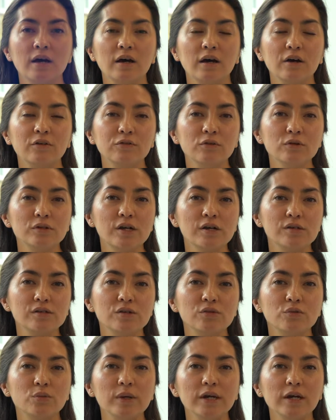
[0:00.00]
A full
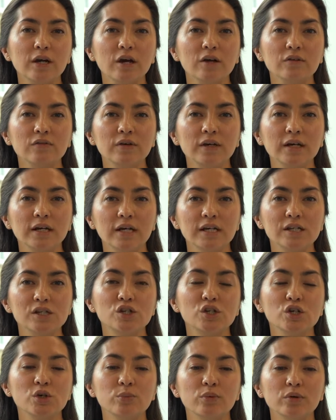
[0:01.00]
dose of Wegovy is
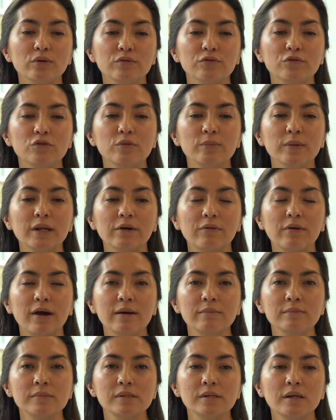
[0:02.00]
2.4
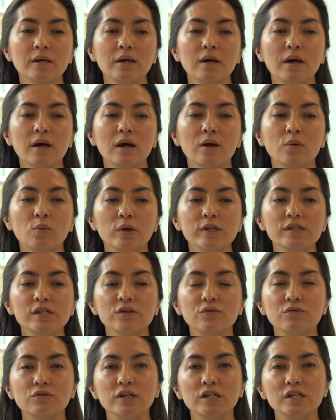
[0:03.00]
milligrams, and once
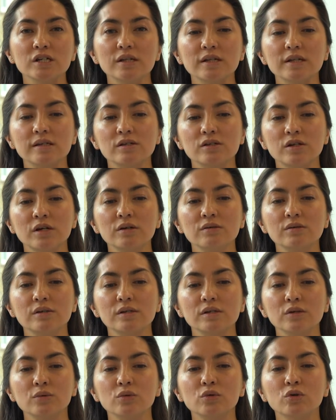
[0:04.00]
you've reached this
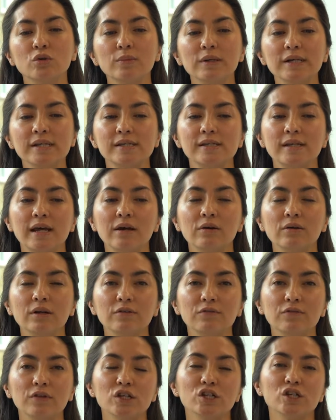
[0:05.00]
dose, you will normally stay on
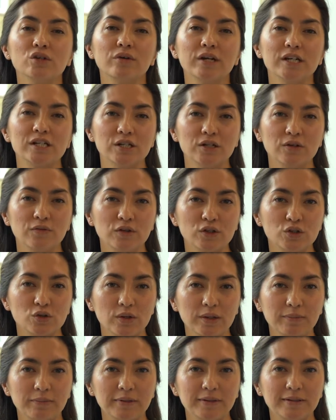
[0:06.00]
it for the duration of your
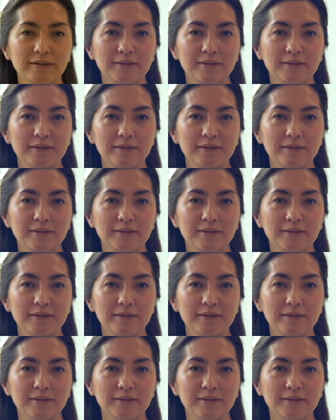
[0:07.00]
treatment.